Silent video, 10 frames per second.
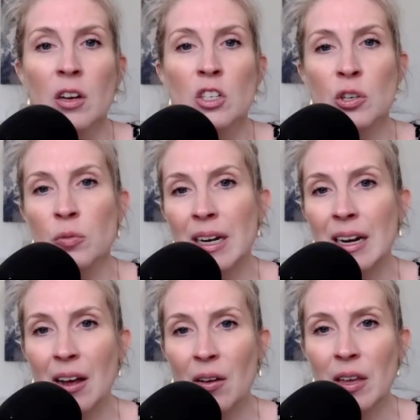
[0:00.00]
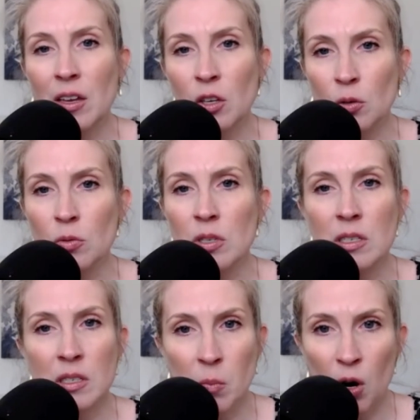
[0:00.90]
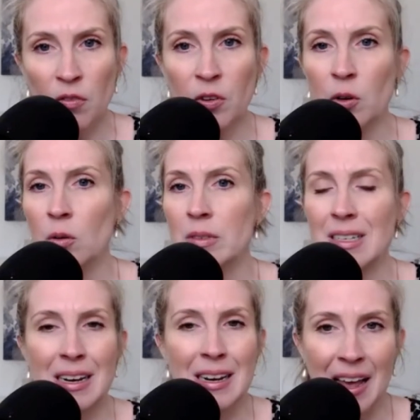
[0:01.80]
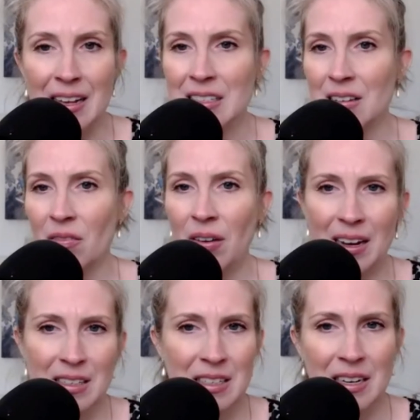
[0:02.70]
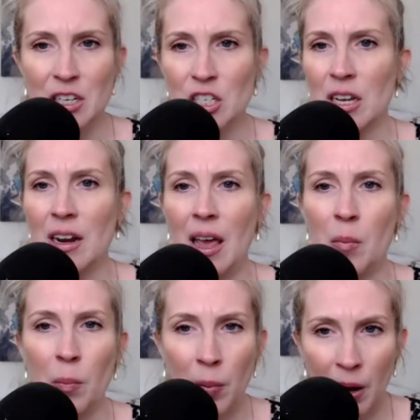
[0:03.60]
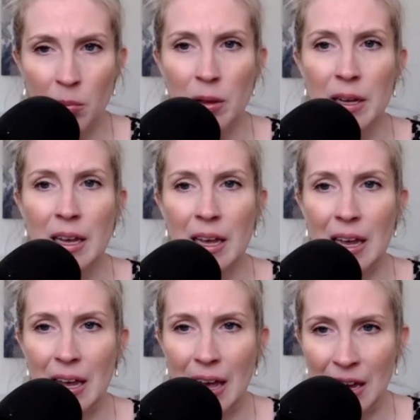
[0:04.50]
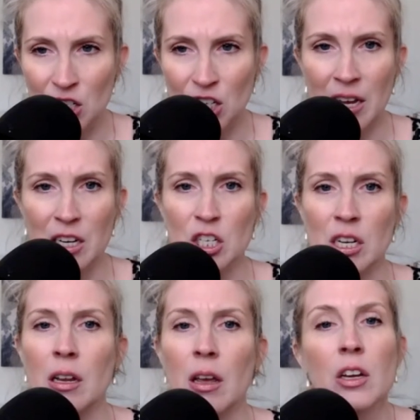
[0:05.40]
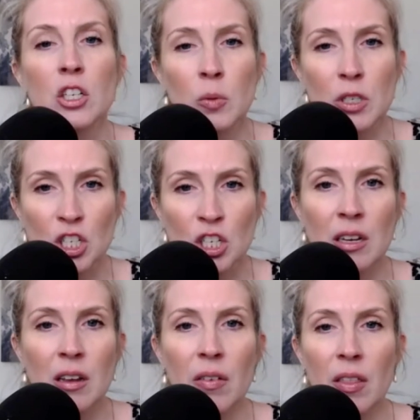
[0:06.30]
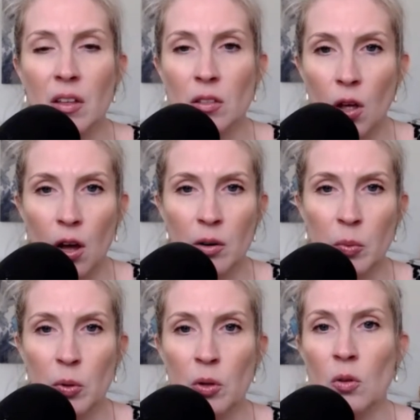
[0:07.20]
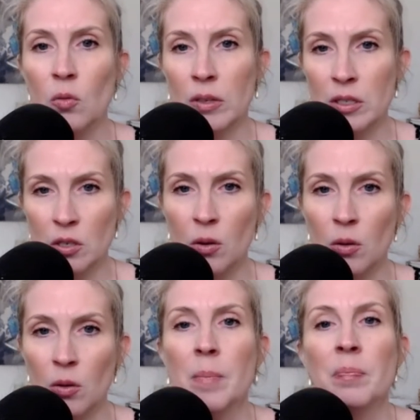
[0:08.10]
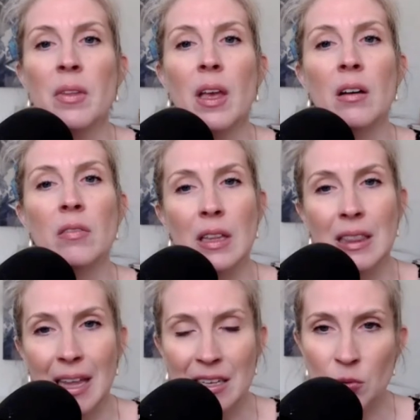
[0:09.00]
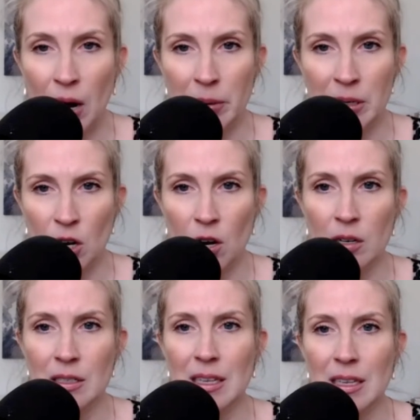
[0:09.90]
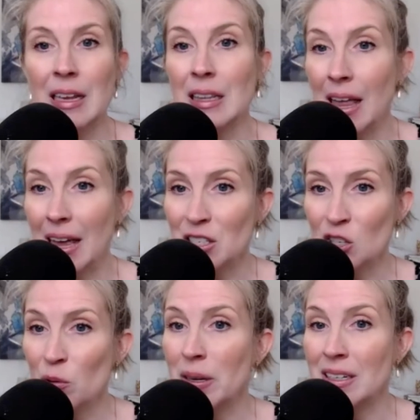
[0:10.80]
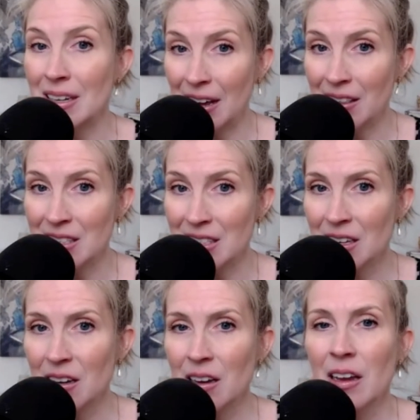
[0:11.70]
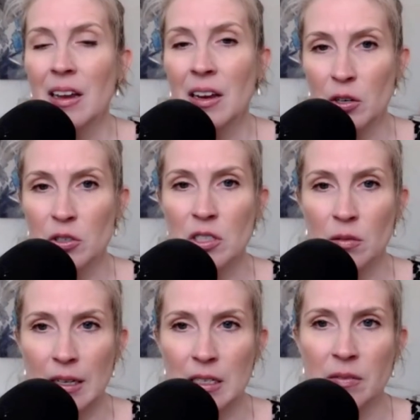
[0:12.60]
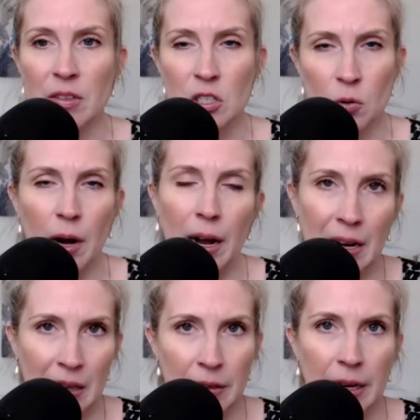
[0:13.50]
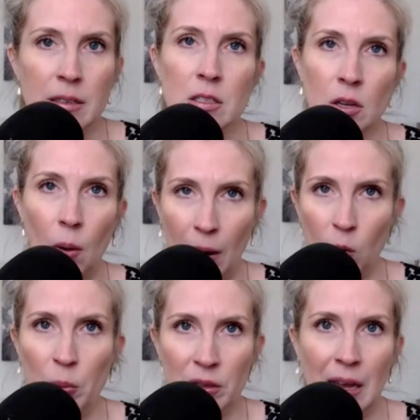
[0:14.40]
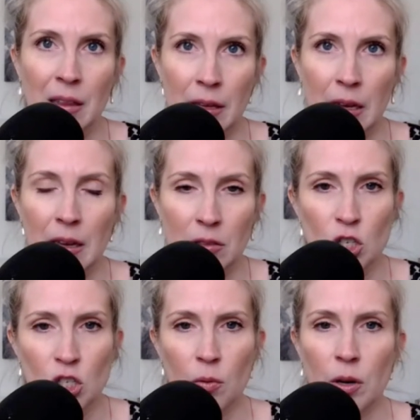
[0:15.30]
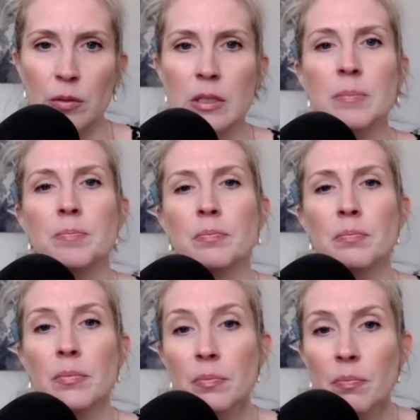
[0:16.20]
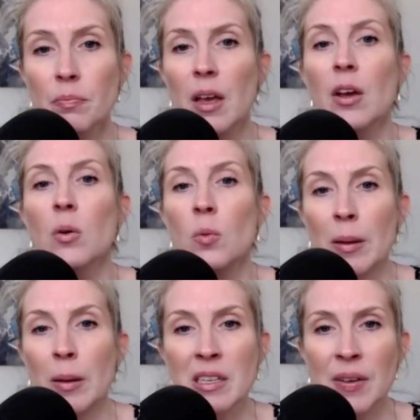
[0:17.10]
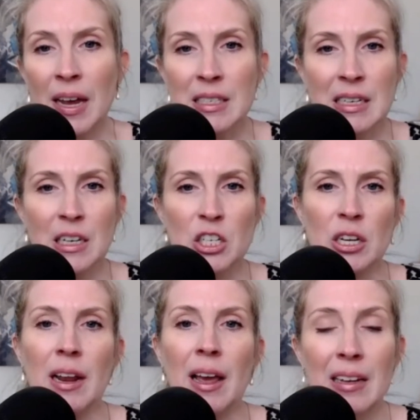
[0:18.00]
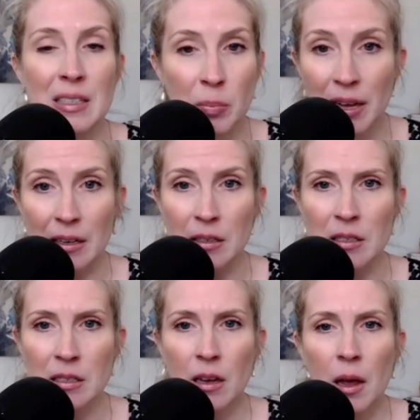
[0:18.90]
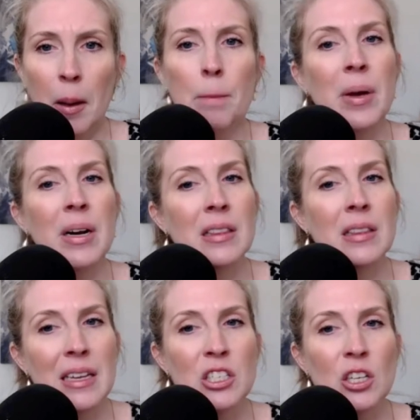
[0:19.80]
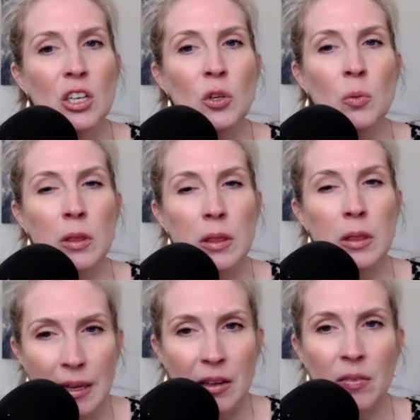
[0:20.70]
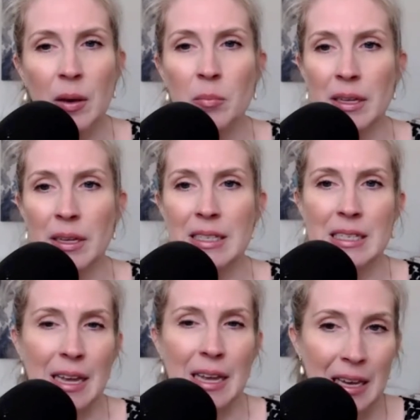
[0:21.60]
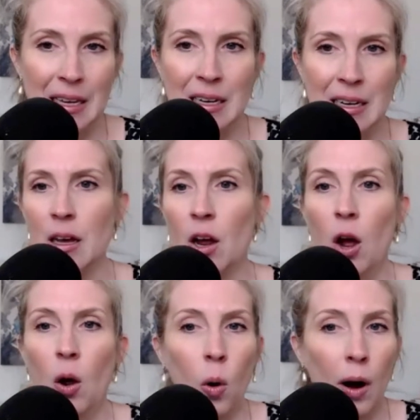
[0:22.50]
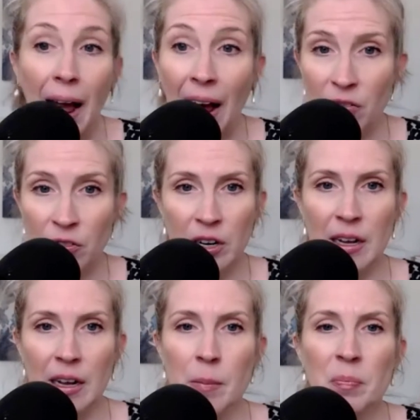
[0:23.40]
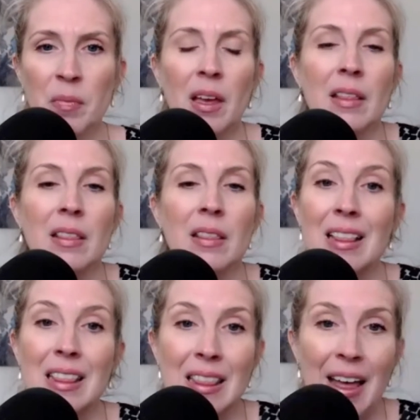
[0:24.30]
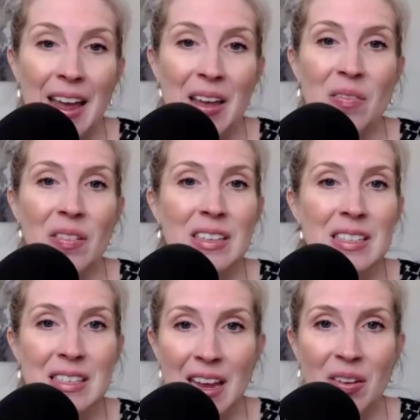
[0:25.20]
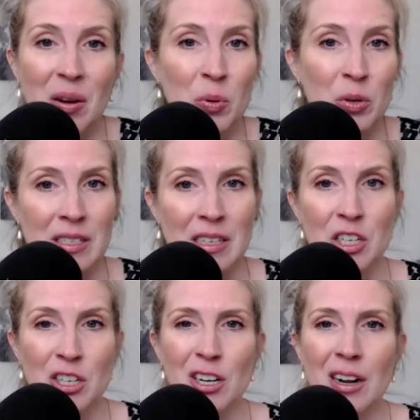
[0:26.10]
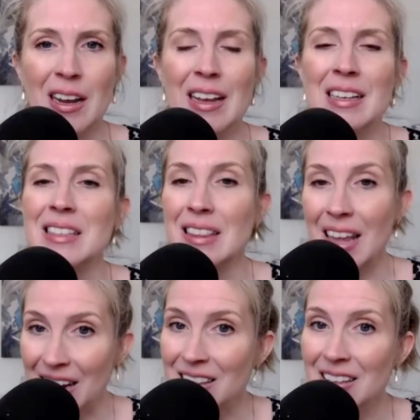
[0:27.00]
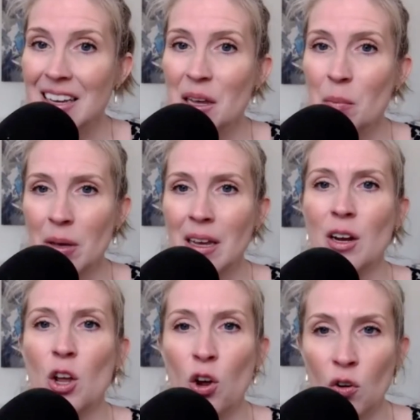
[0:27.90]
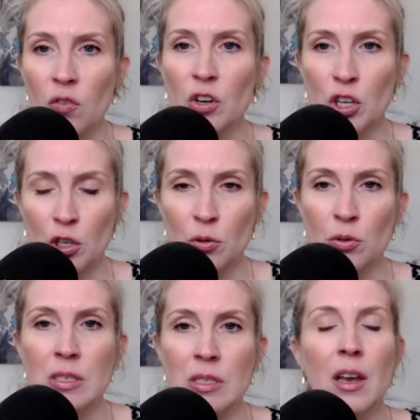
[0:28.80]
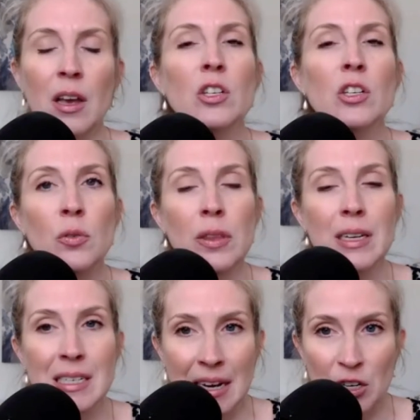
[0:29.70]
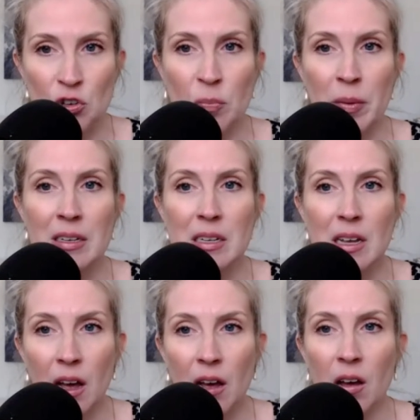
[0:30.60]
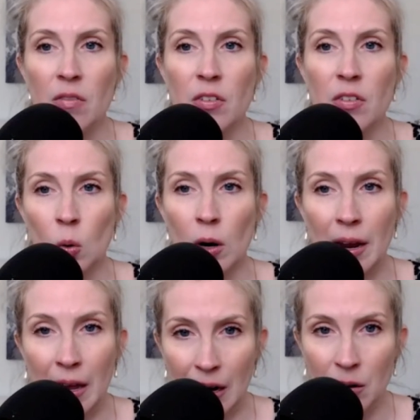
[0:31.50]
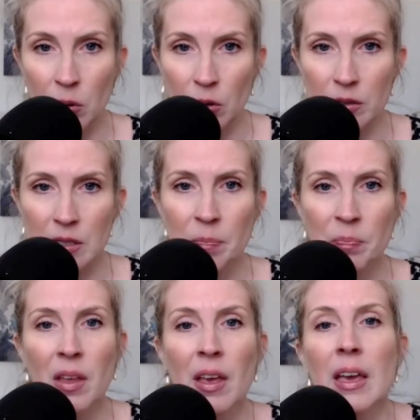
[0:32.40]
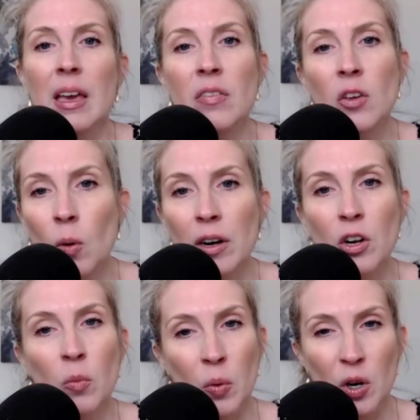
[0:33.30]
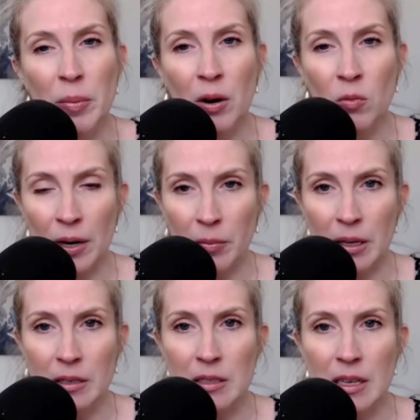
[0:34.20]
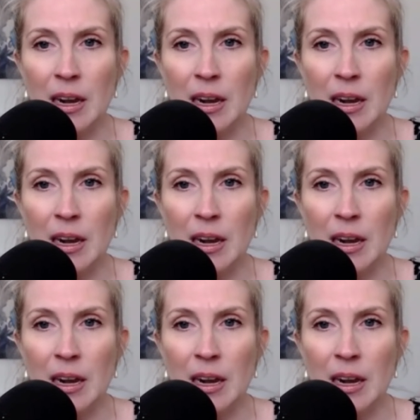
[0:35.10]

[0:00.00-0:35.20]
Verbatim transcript: To read how they used smartphones, nets, vaccination, and public education to achieve the laudable result of less rabid dogs and less human deaths, here's the rest of the story. And he links, so I will put that link in the show notes. Rabies vaccination has a place, but unless you live in places like India or Africa, that life-saving procedure is likely being overused to the detriment of your animals. If you want to know more about rabies and